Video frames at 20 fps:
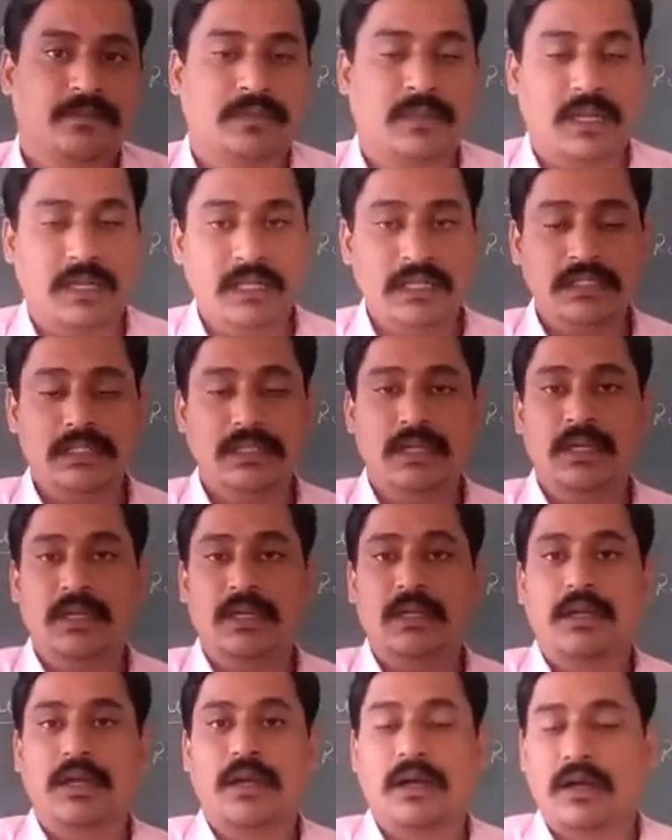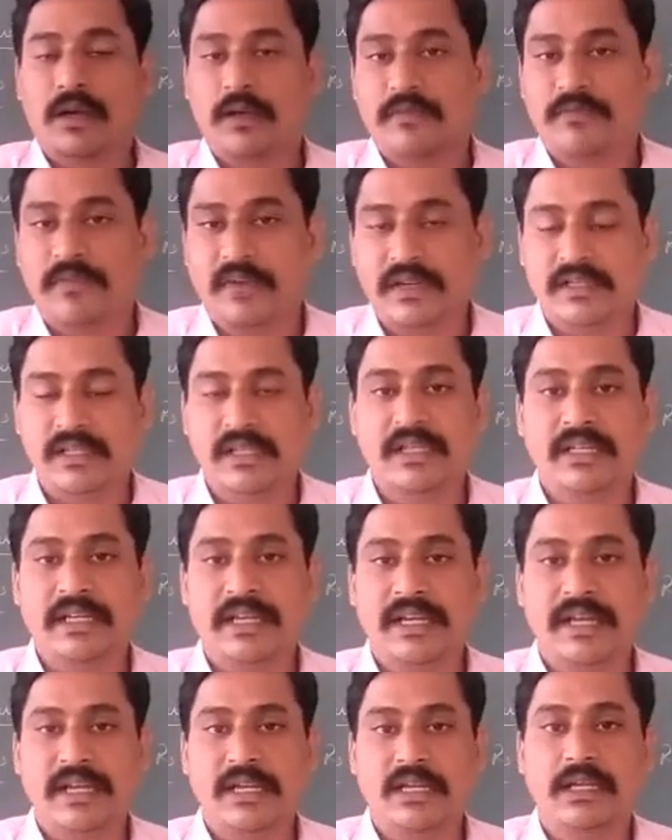That is
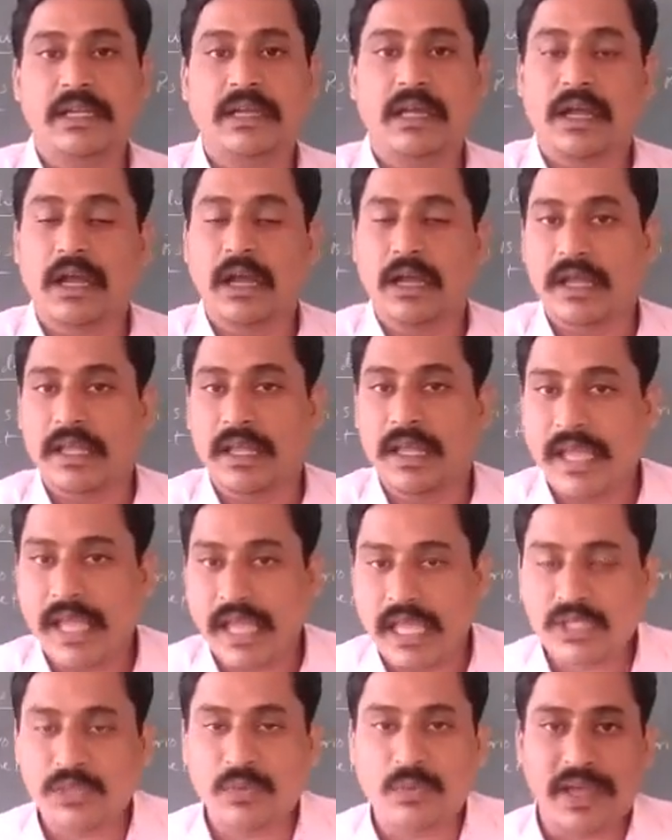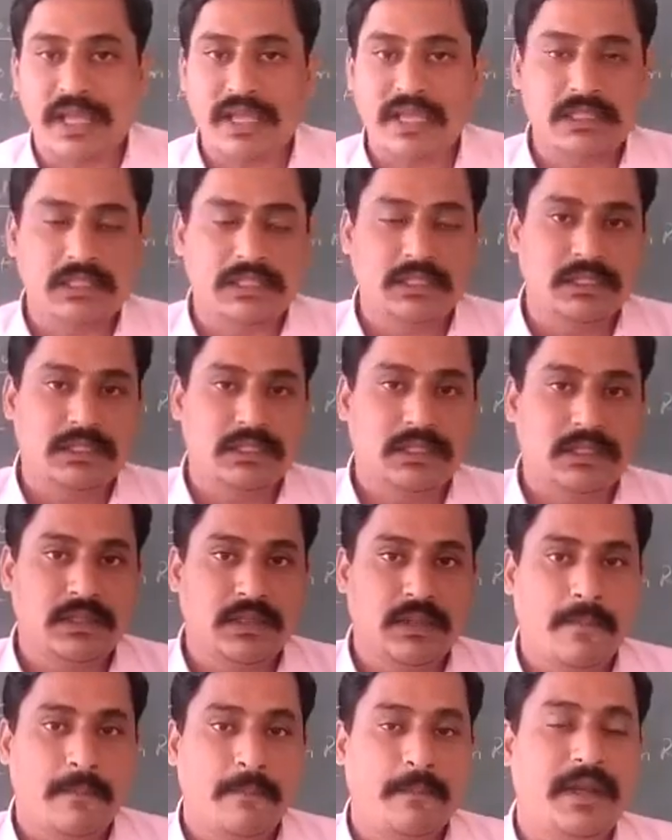fertility rate age wise,
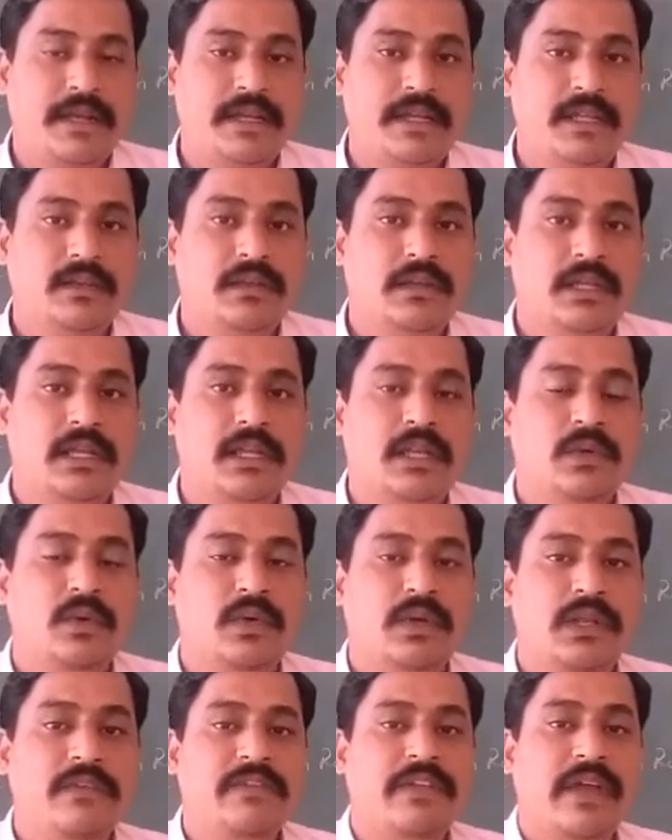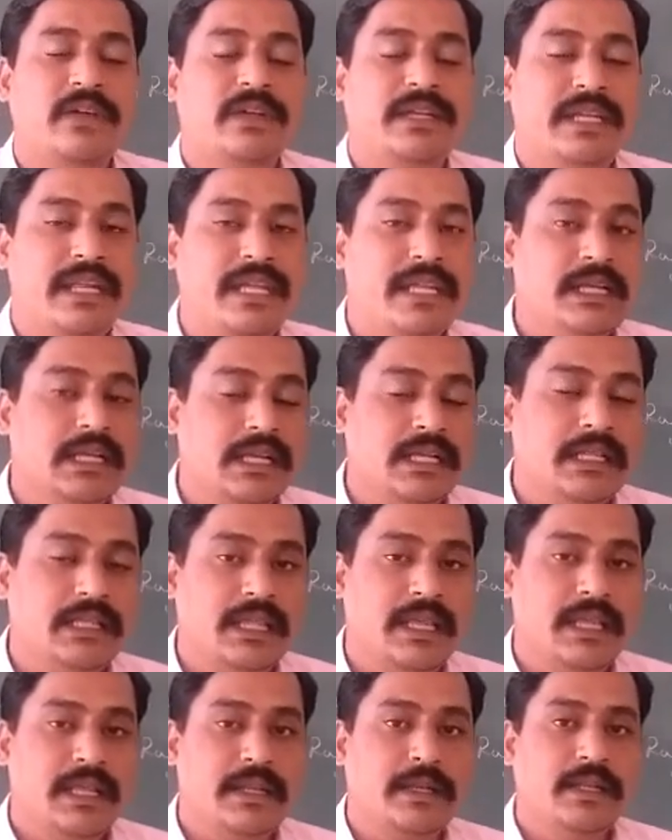particularly only we have taken
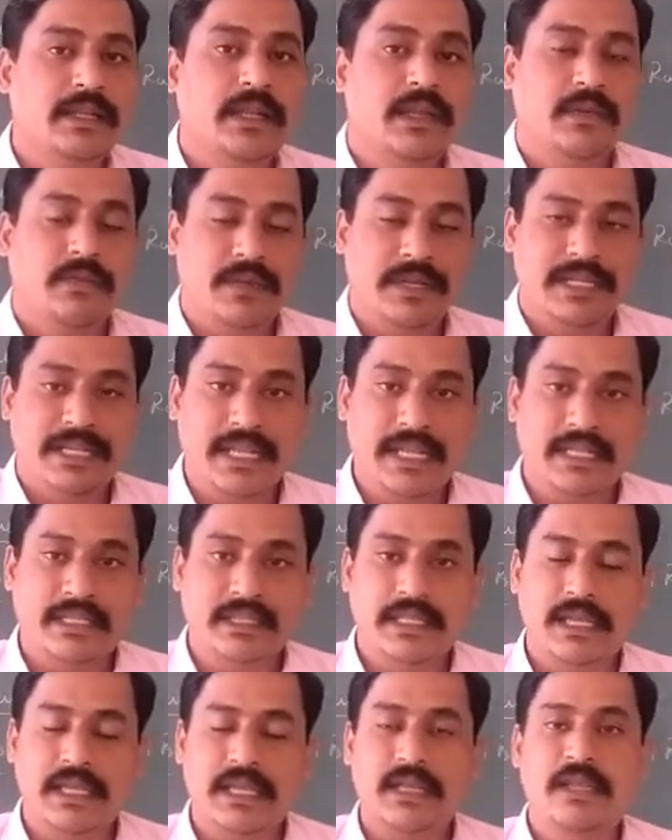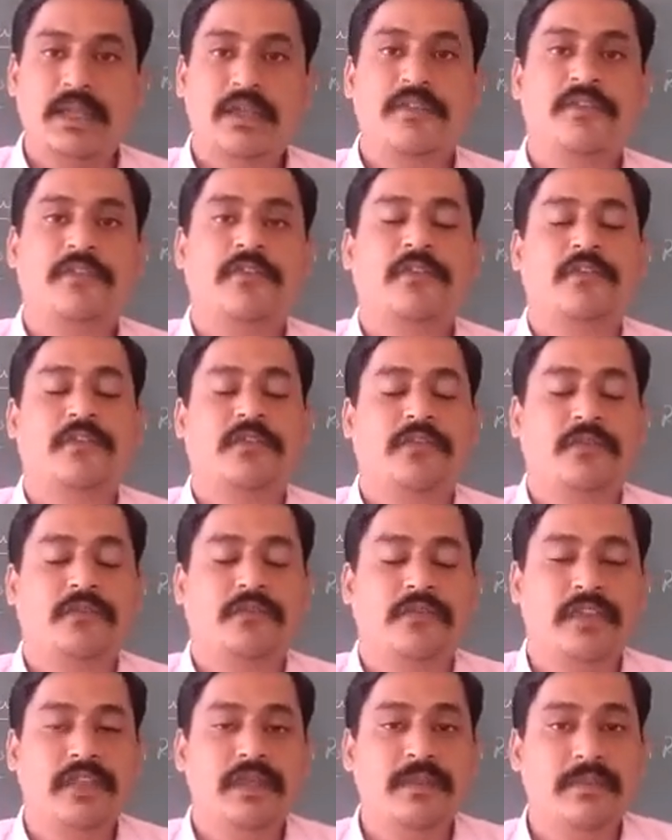there, we take there
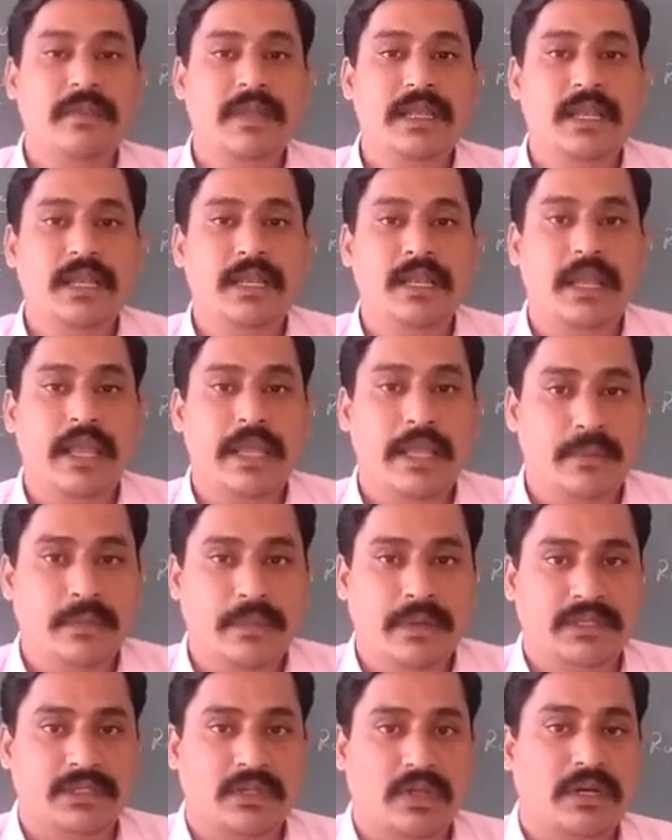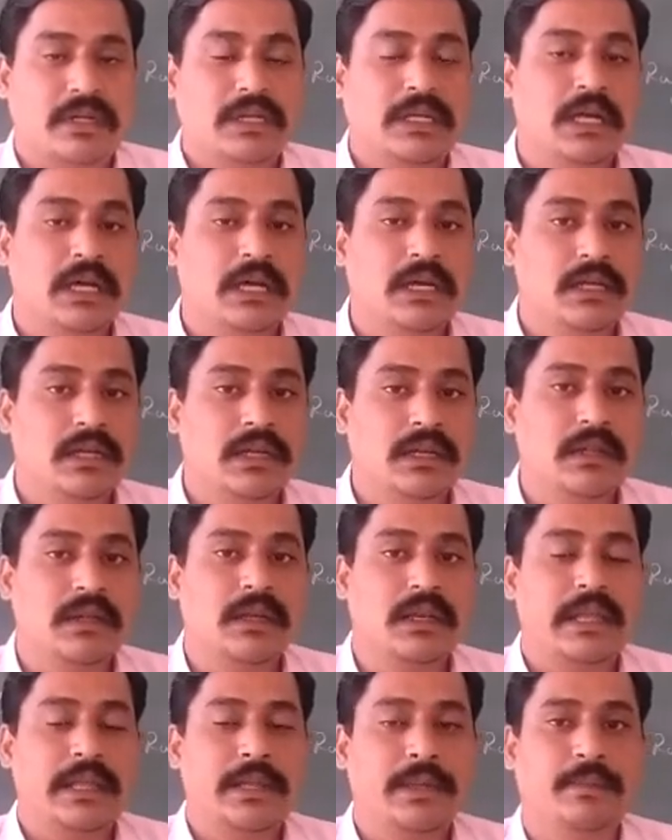female live births or
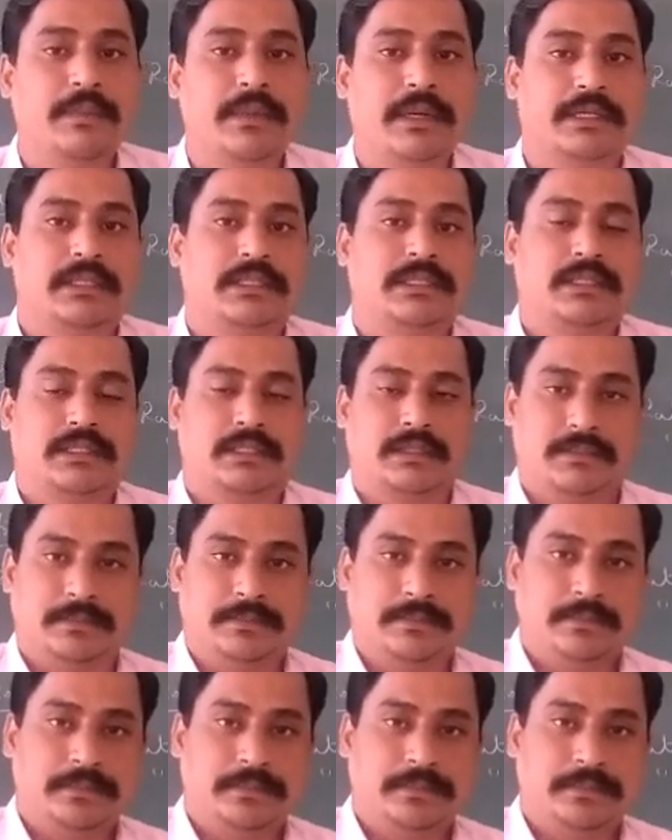girl live births.